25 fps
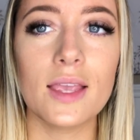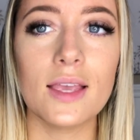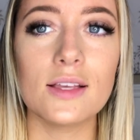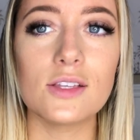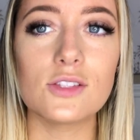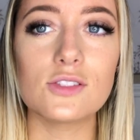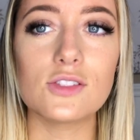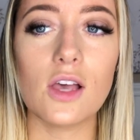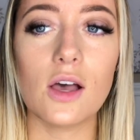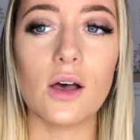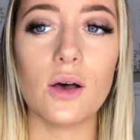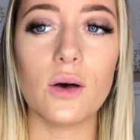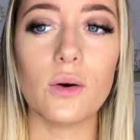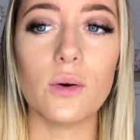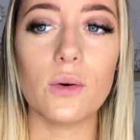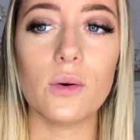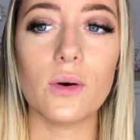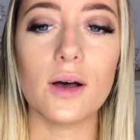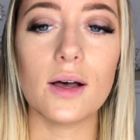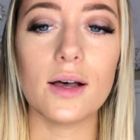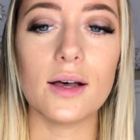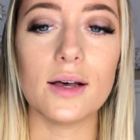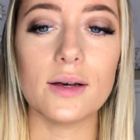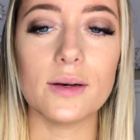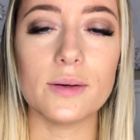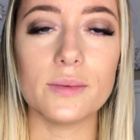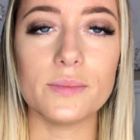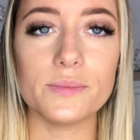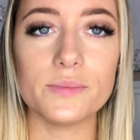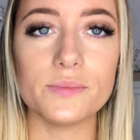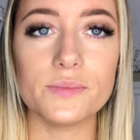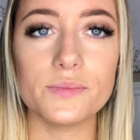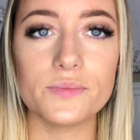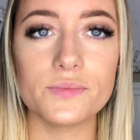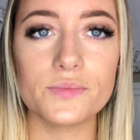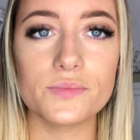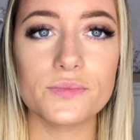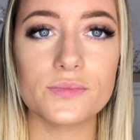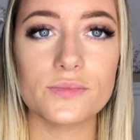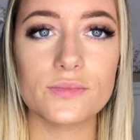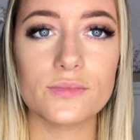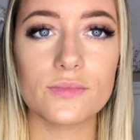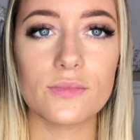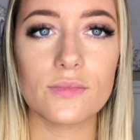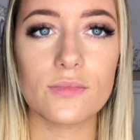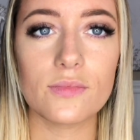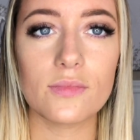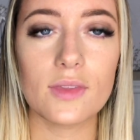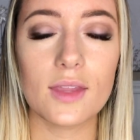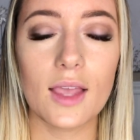So
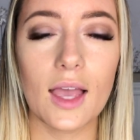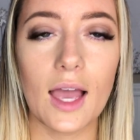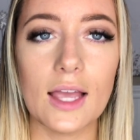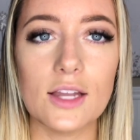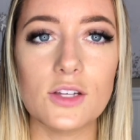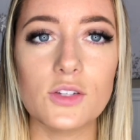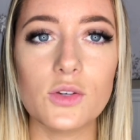I